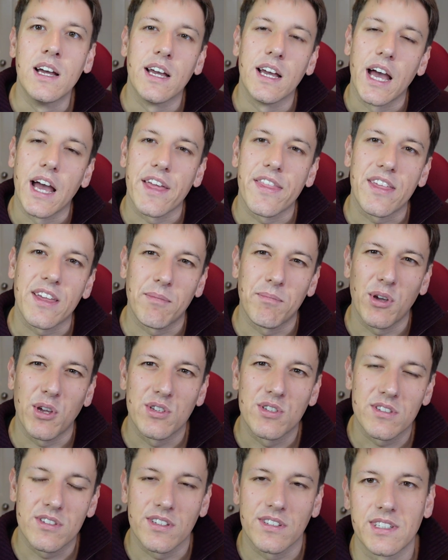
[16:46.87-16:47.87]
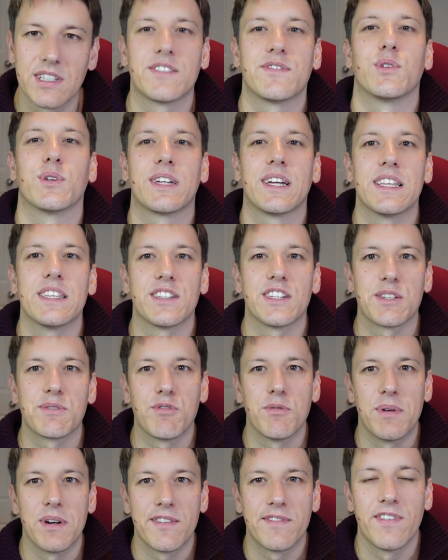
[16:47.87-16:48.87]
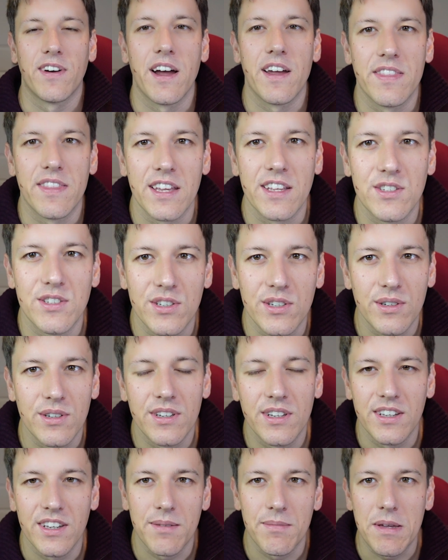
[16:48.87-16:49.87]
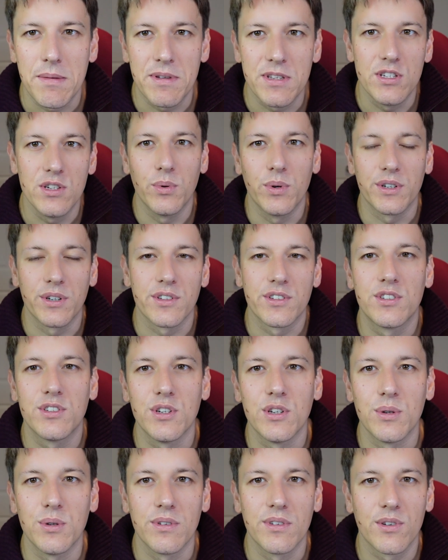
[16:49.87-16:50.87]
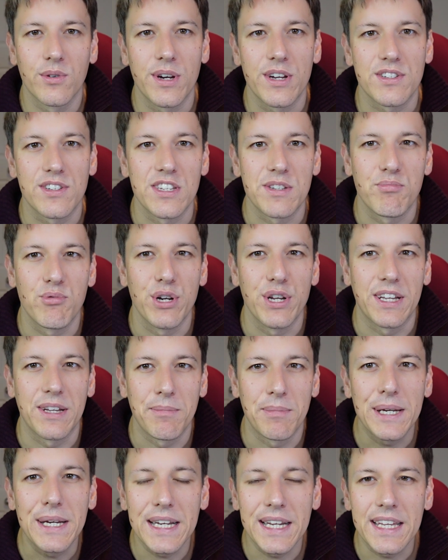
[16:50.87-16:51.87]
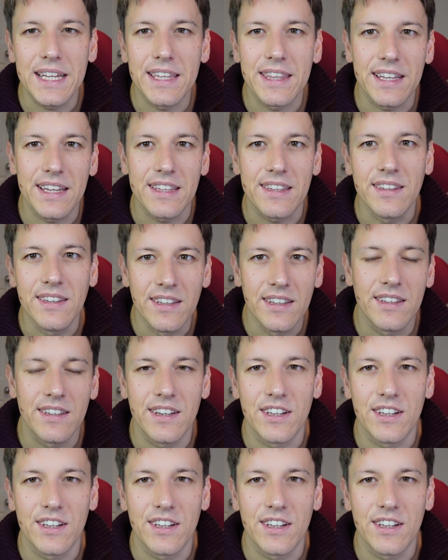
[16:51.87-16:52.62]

I think most successful candidates probably find they do, maybe do one or two questions pretty completely, and then